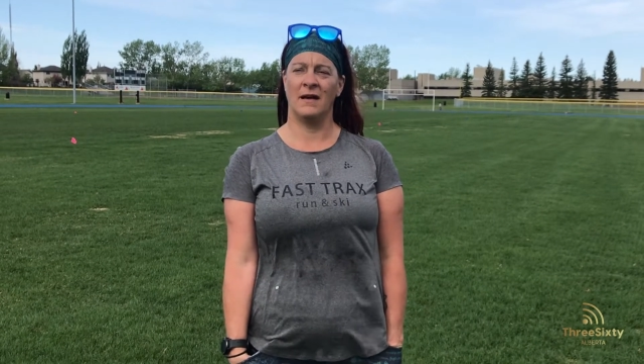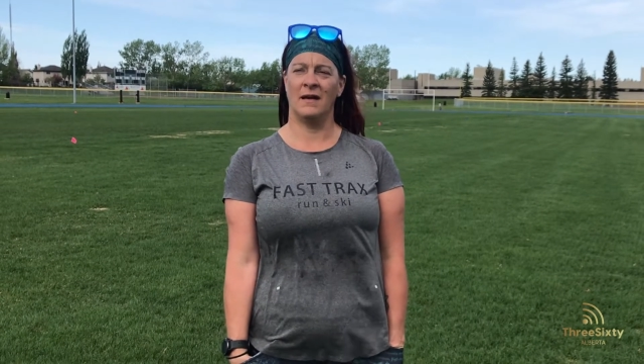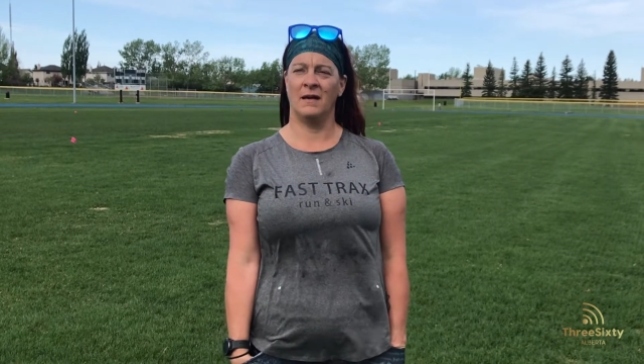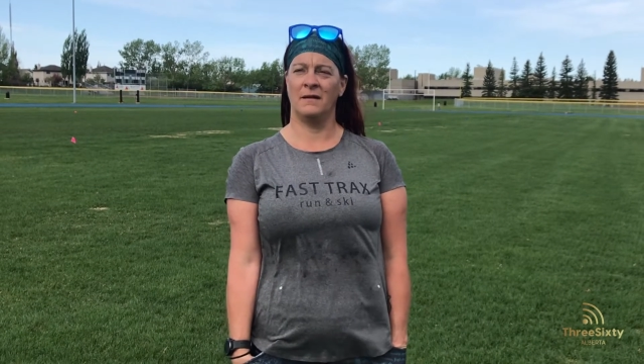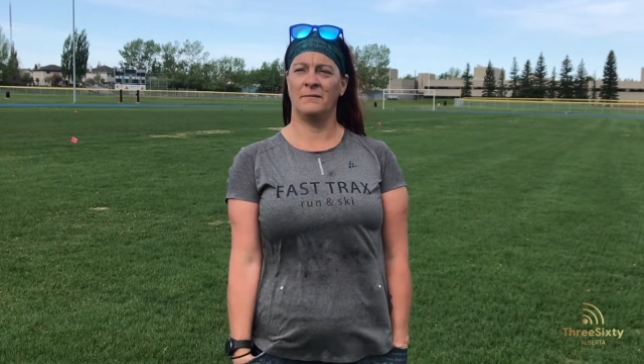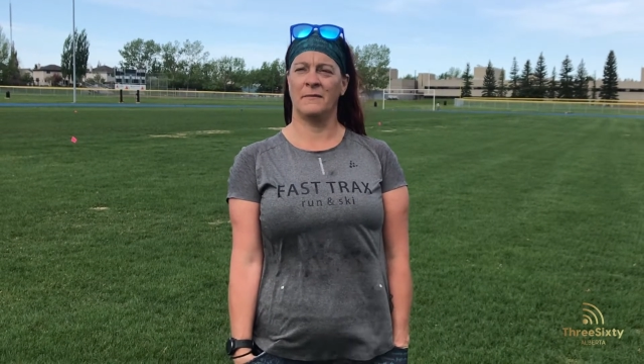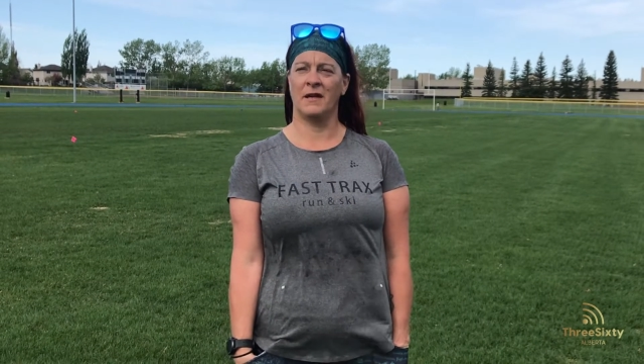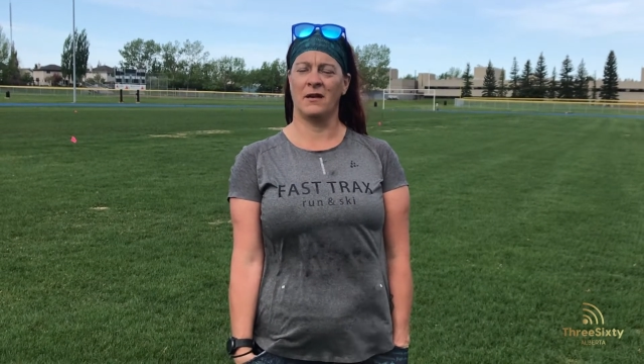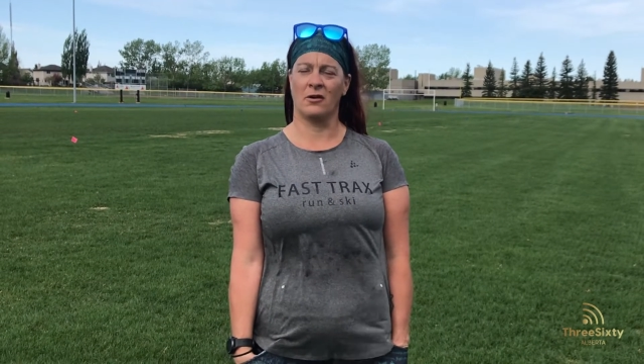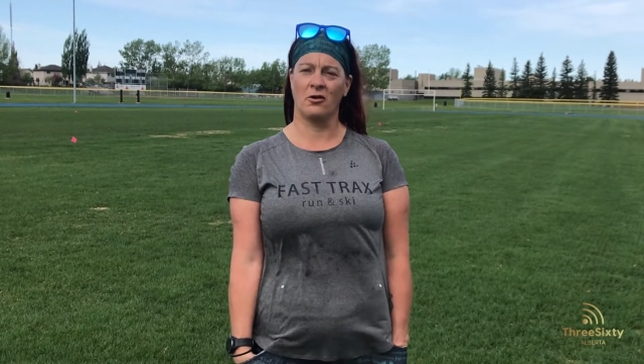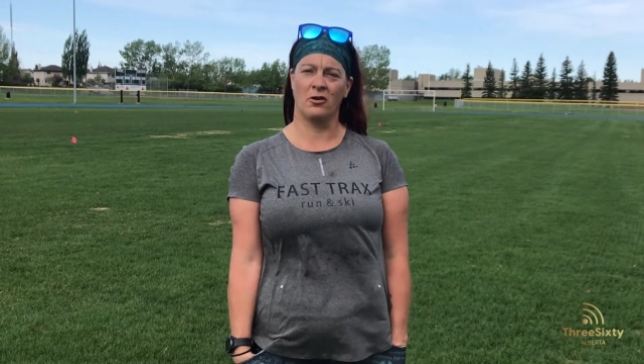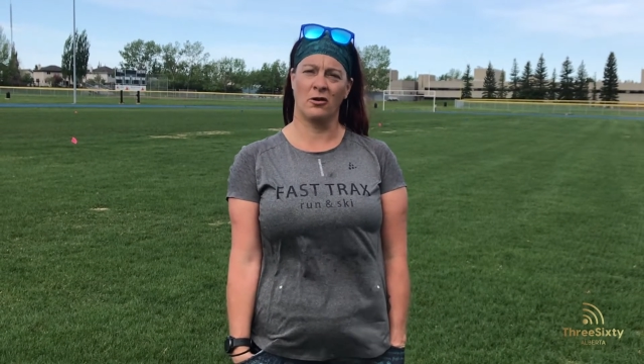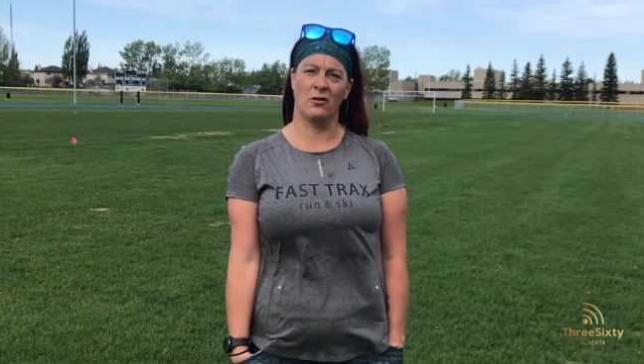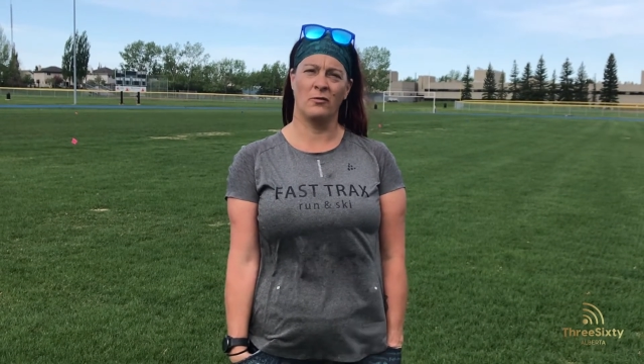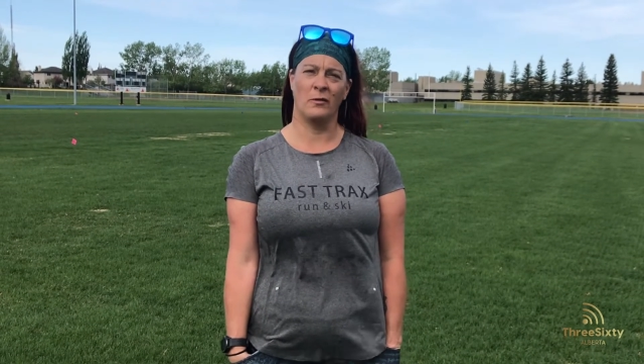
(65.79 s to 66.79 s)
that
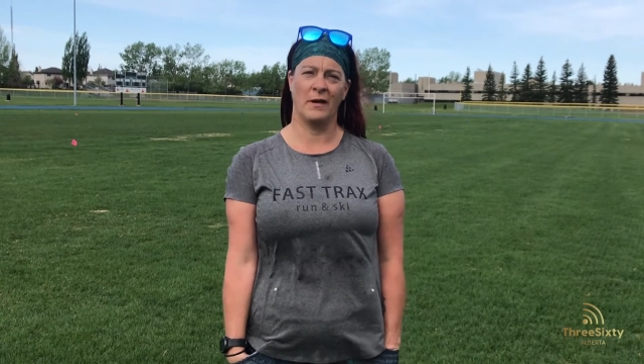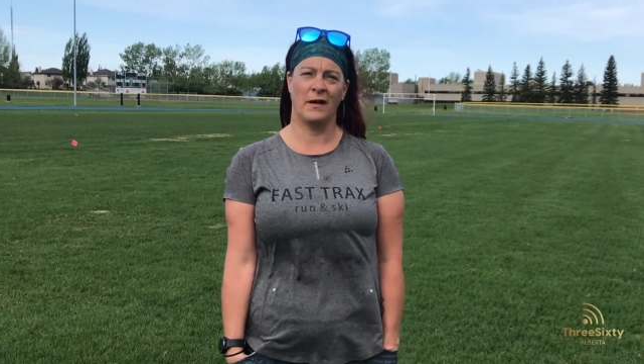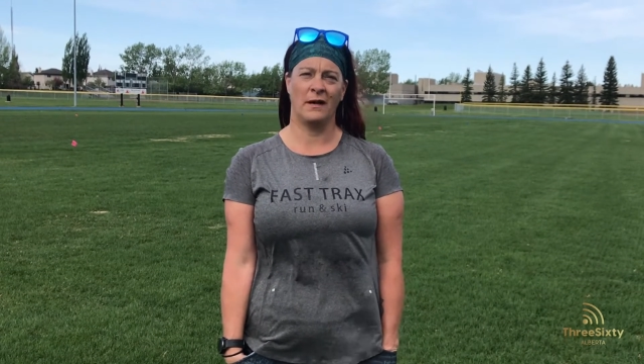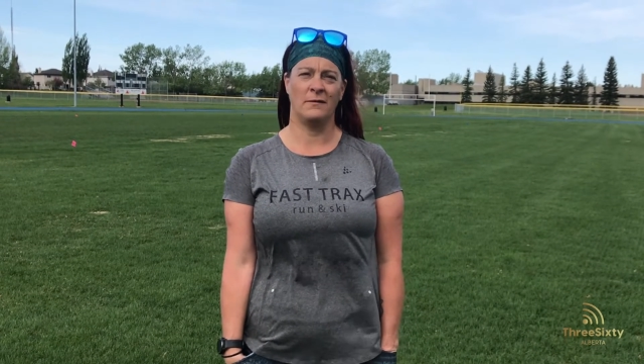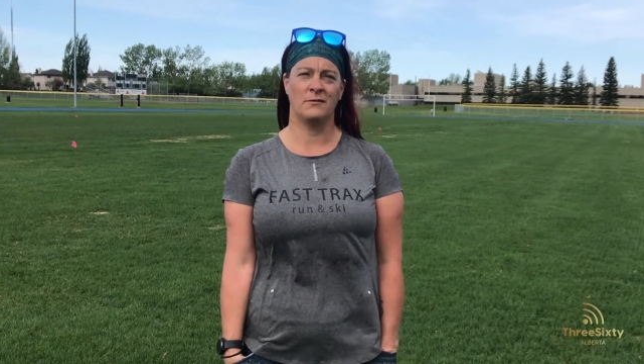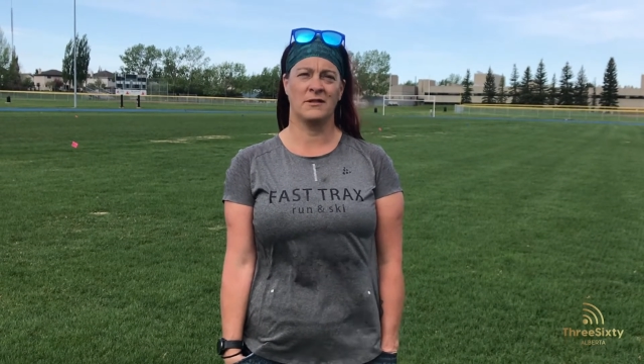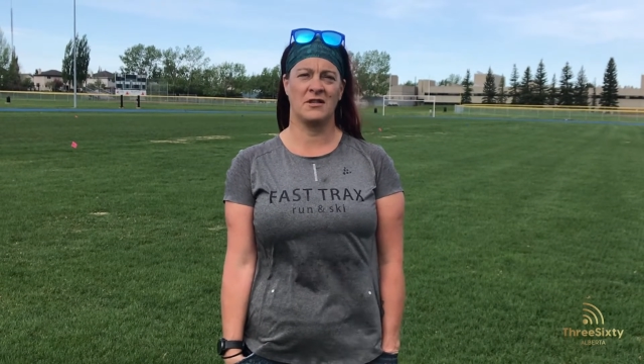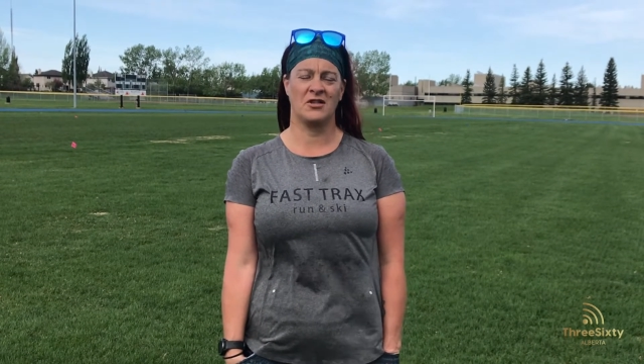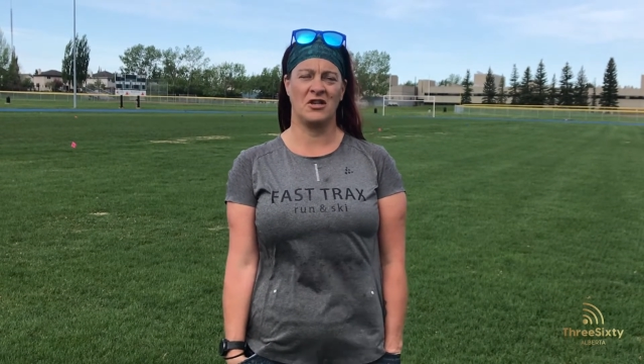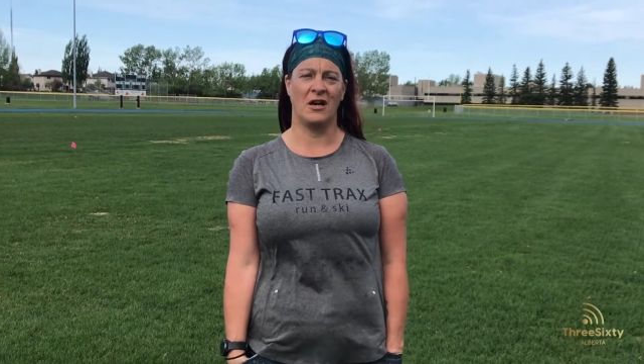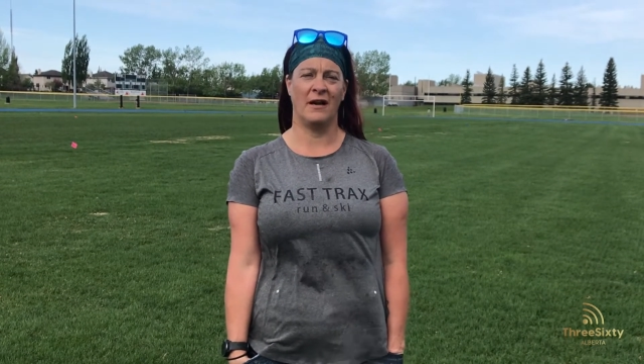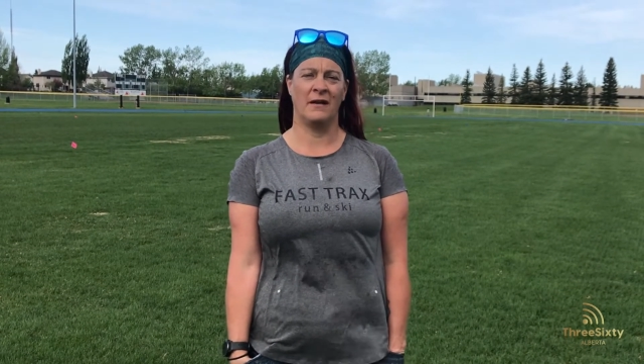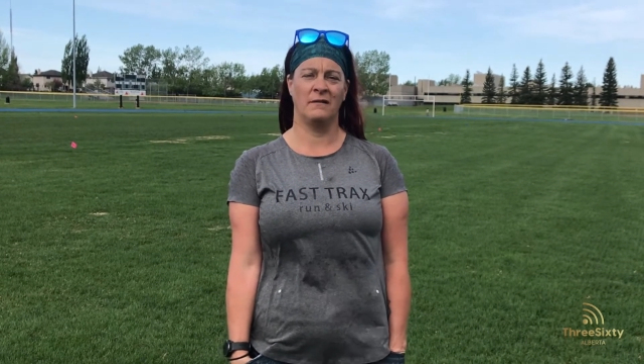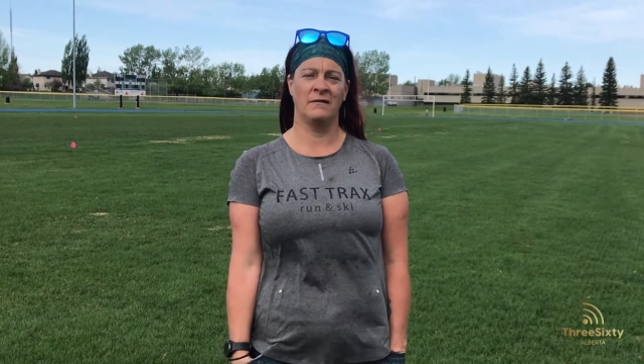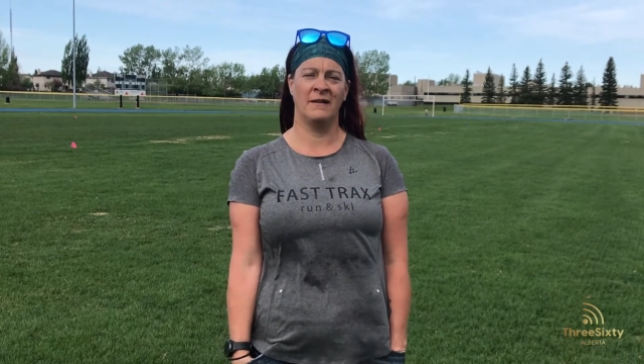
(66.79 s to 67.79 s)
occurred when I was a
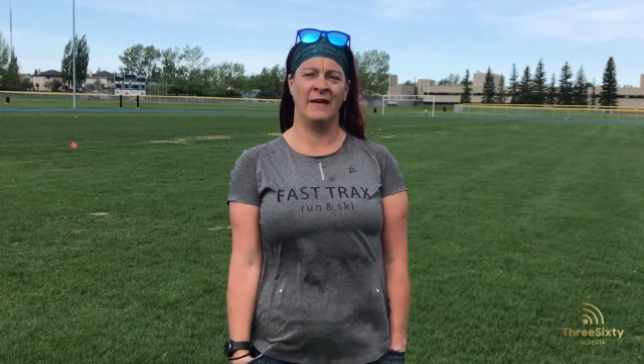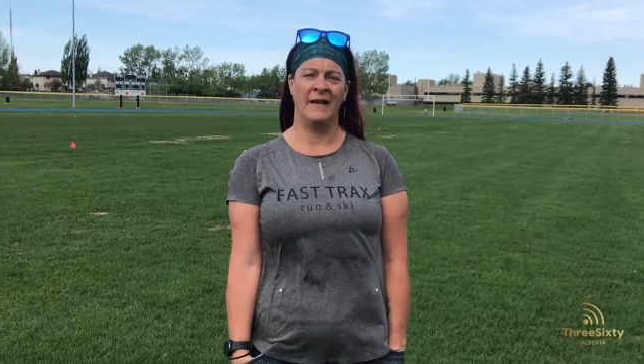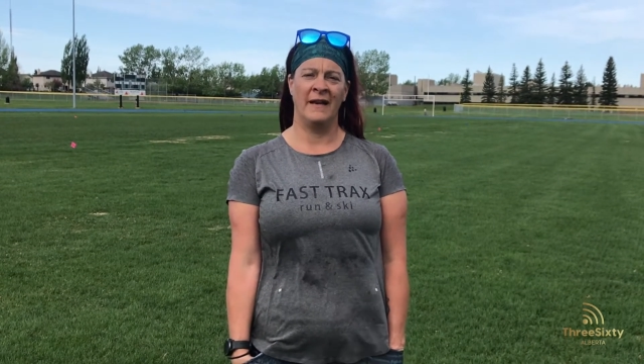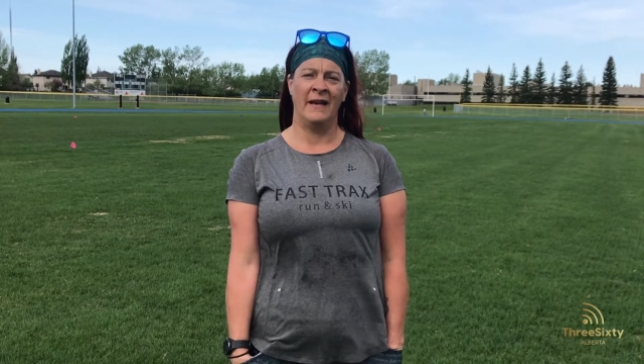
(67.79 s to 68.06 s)
child,